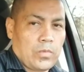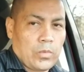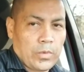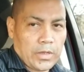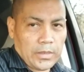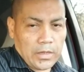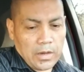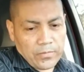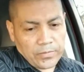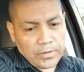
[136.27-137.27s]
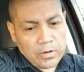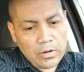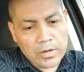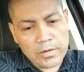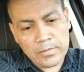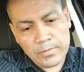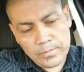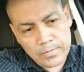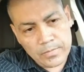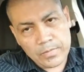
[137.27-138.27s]
We're going to get out from the car.
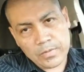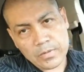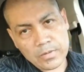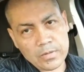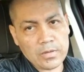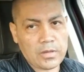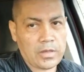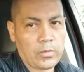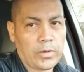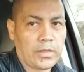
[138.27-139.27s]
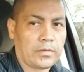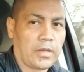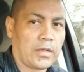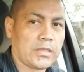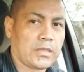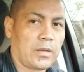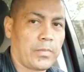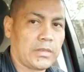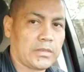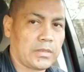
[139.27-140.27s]
And we're going to take it
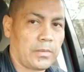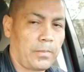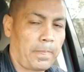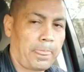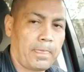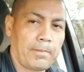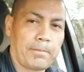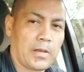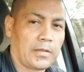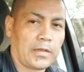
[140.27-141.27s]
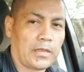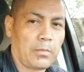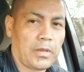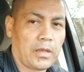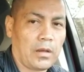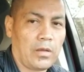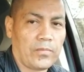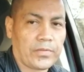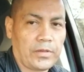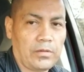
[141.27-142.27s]
step by step. I'm not going to make it
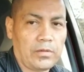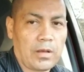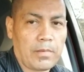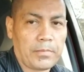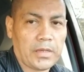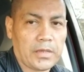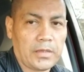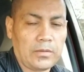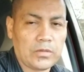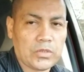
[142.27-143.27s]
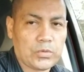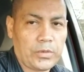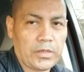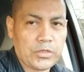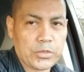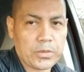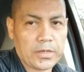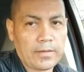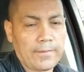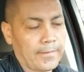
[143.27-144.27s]
long for you. I'm going to make it sweet and
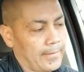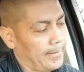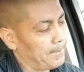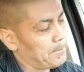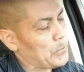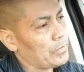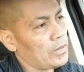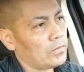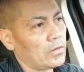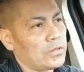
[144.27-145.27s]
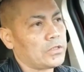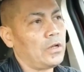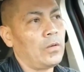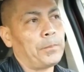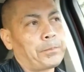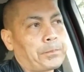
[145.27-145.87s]
short. Okay? So,